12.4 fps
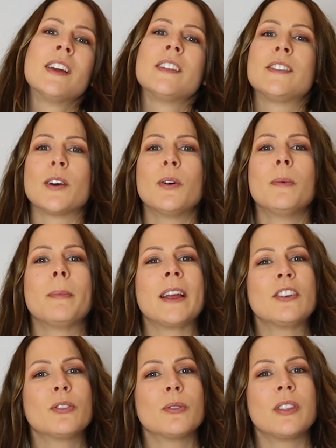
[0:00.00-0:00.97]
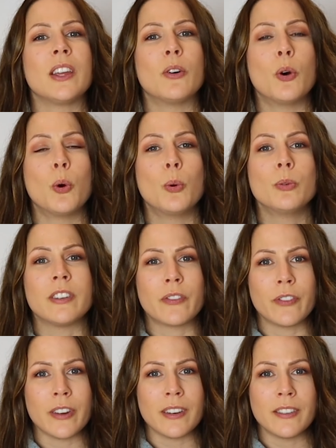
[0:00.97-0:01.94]
So make sure they're all
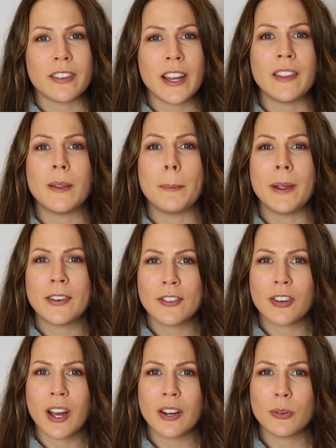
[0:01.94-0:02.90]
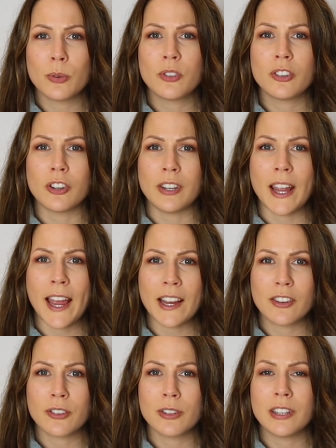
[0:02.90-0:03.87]
different, and the meta titles should
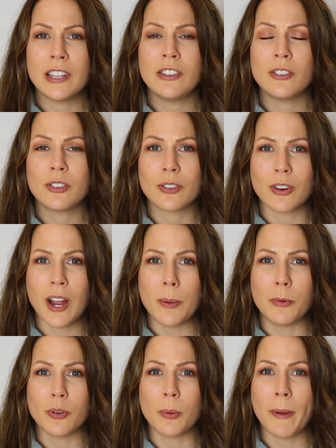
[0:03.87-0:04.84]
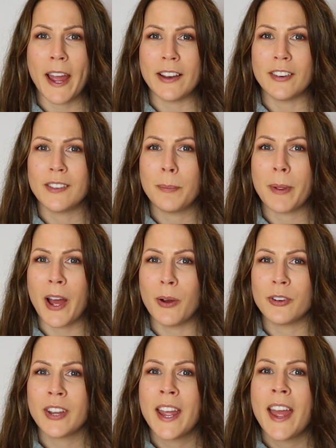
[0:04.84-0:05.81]
accurately describe what your page is
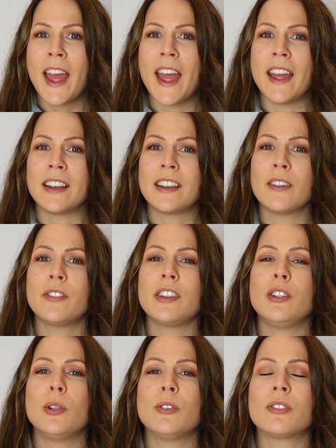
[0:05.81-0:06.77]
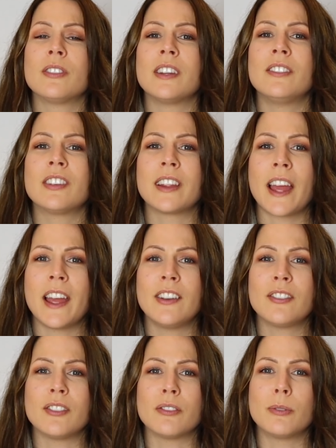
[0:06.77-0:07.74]
about and give the user an
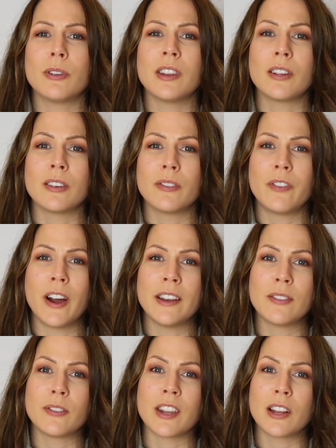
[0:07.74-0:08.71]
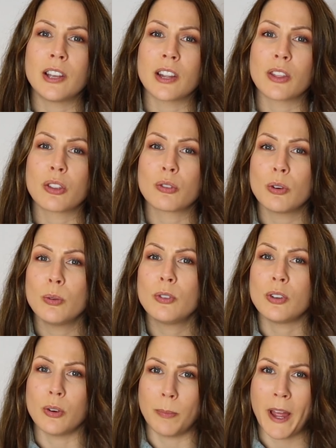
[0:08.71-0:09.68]
indication of what they're going to find if they click through
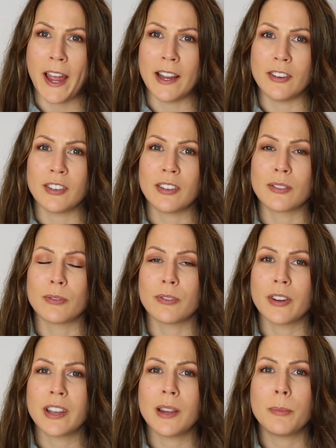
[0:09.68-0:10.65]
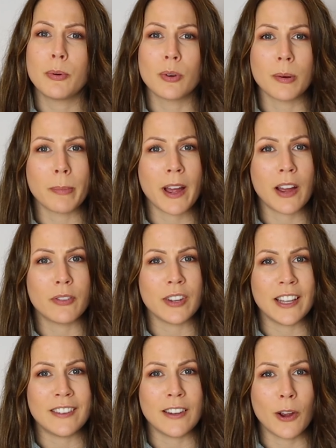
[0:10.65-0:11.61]
to your page. It's a really important part for
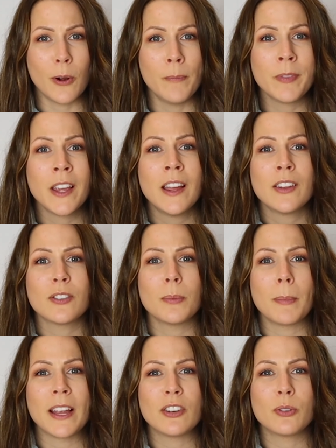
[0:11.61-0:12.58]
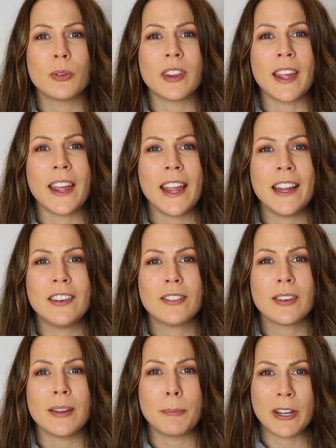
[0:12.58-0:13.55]
SEO, so make sure that
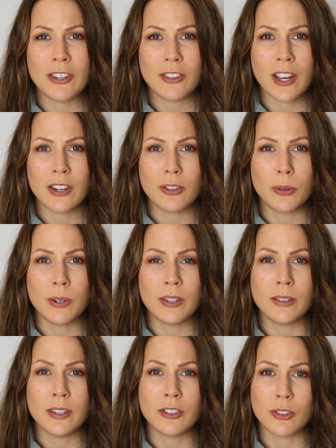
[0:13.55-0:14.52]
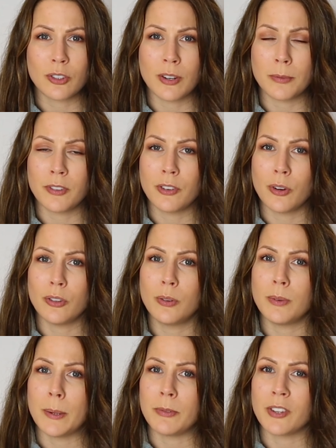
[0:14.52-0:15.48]
each meta title and description on your
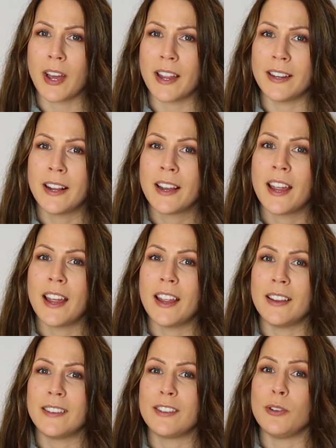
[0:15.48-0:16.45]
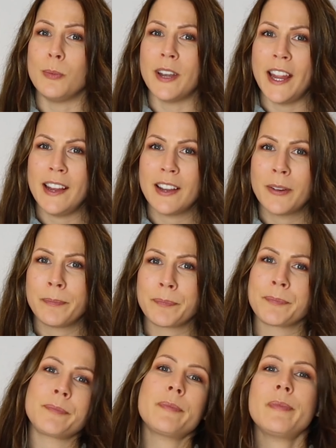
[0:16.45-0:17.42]
website is unique
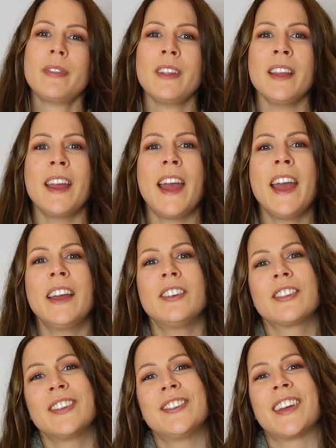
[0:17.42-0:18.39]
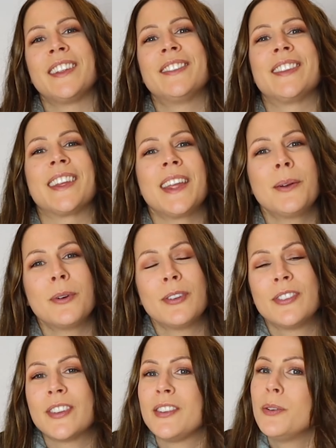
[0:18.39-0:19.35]
and contains the
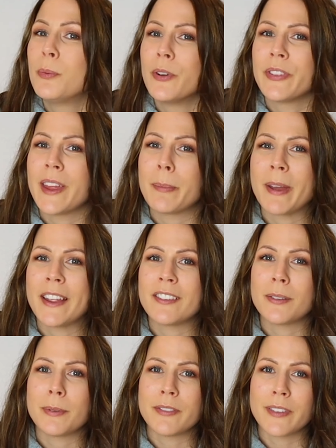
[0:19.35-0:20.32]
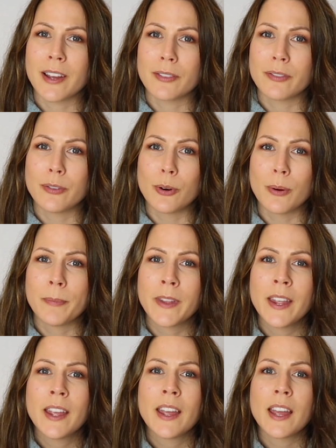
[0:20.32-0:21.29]
keywords that you want that page to be found for.
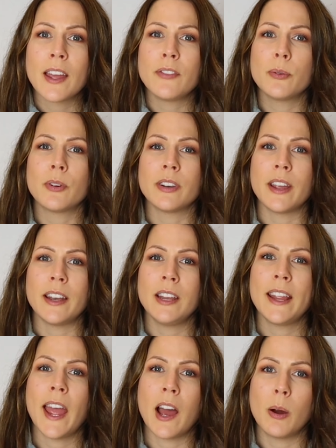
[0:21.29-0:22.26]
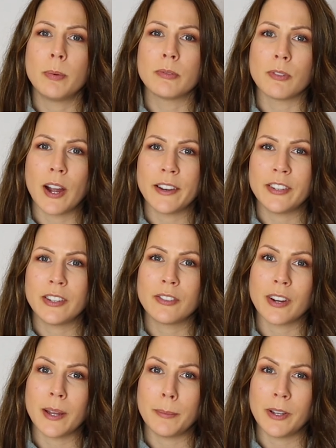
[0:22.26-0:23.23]
If you want any help writing
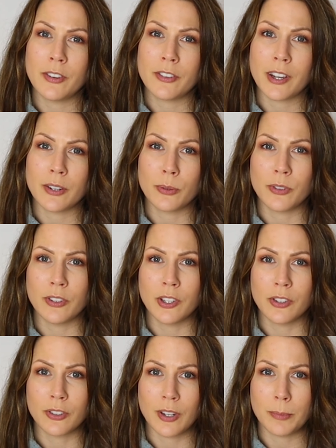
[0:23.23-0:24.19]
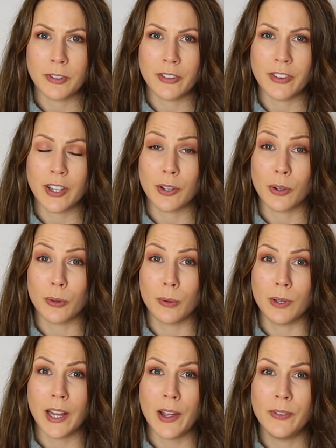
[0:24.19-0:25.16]
great meta titles and descriptions that
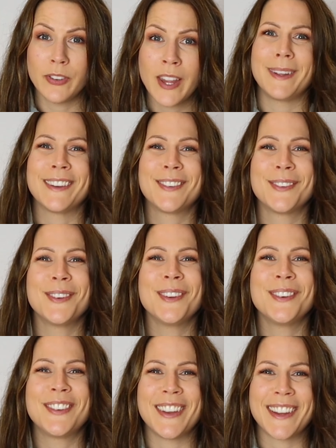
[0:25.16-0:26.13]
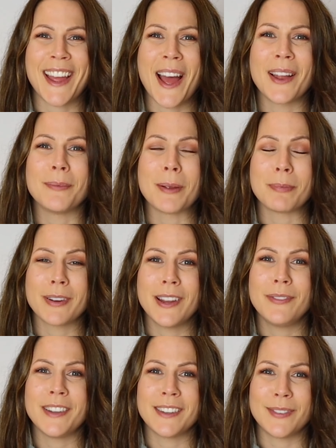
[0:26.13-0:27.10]
Google loves, make sure you check out my
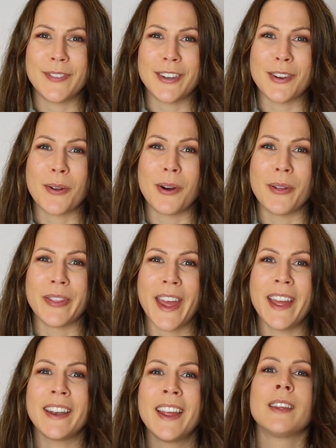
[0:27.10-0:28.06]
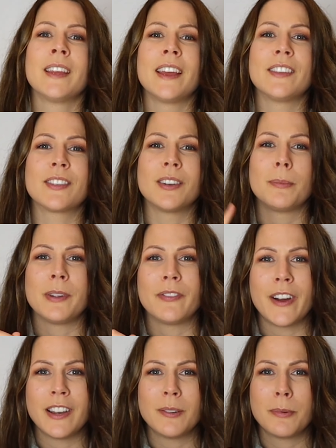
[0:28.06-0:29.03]
previous video on that. It's going to be
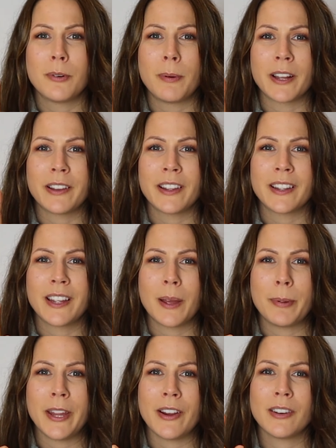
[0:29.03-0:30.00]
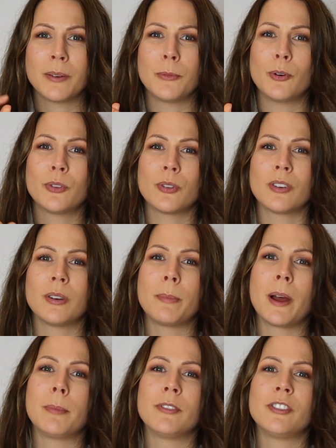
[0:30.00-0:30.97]
findable by clicking up here, and I'm also going to
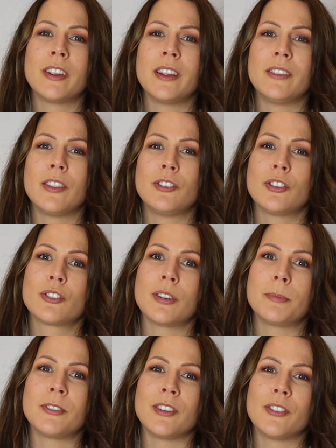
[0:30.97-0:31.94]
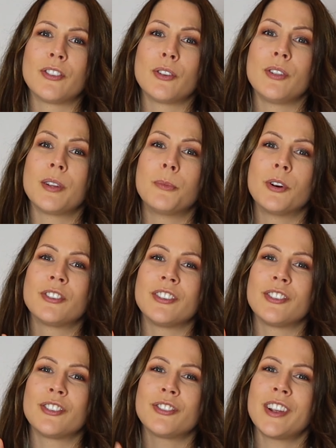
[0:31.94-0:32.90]
publish it in the description so you can watch
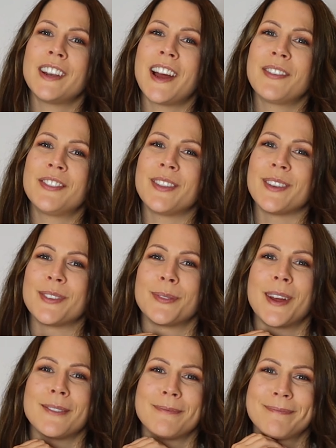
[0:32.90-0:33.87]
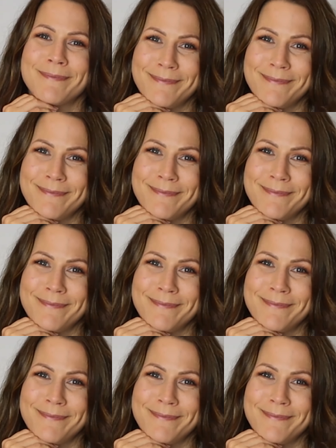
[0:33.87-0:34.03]
it straight after this one.